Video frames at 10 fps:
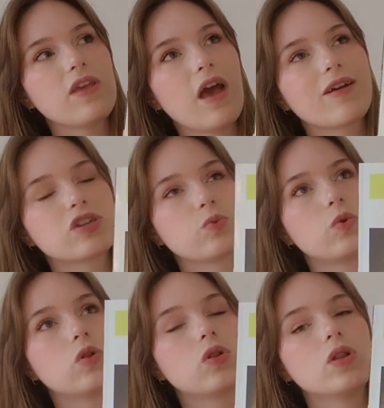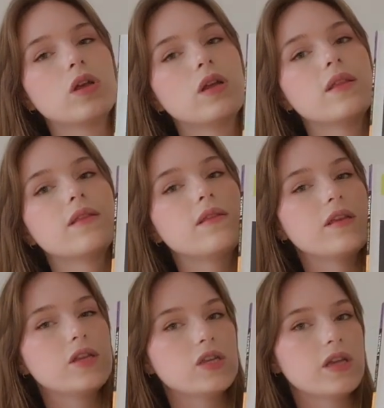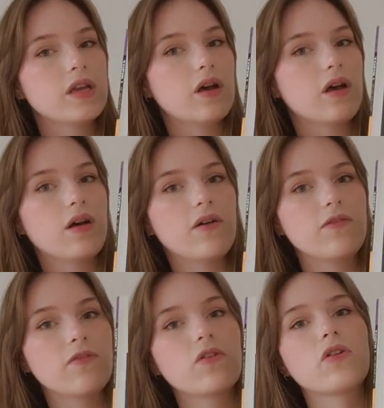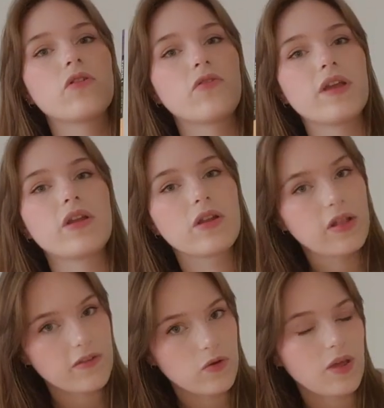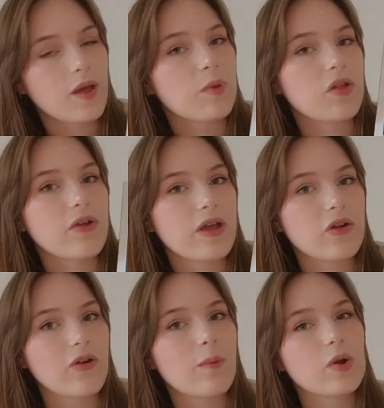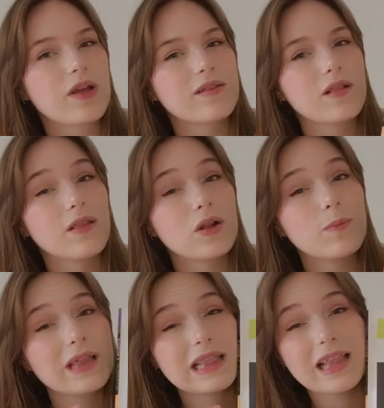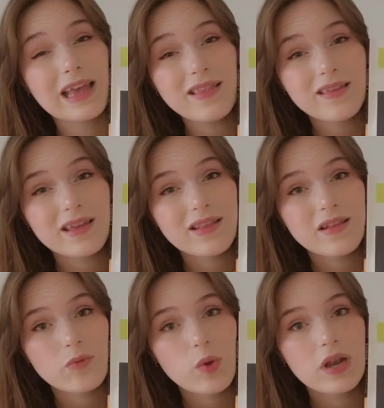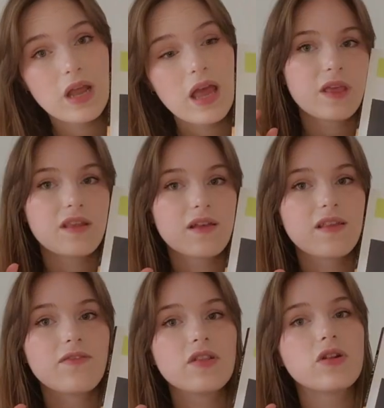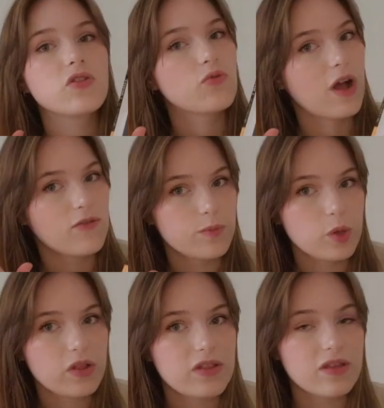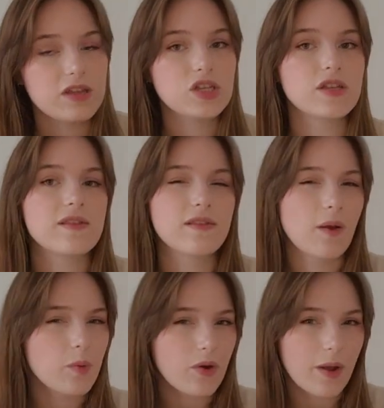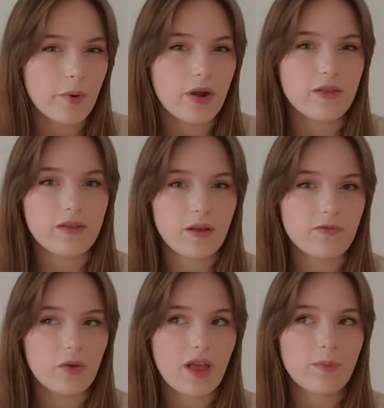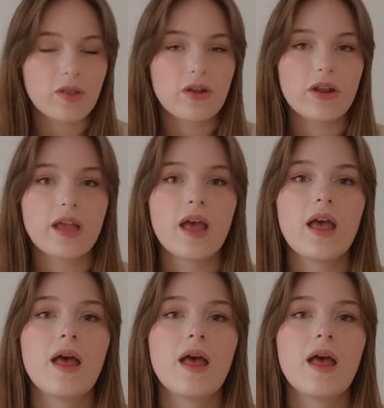the actual teaching of Korean, like vocabulary and grammar, is a little bit light in this one. It does have a little travel booklet that teaches some grammar and some vocabulary,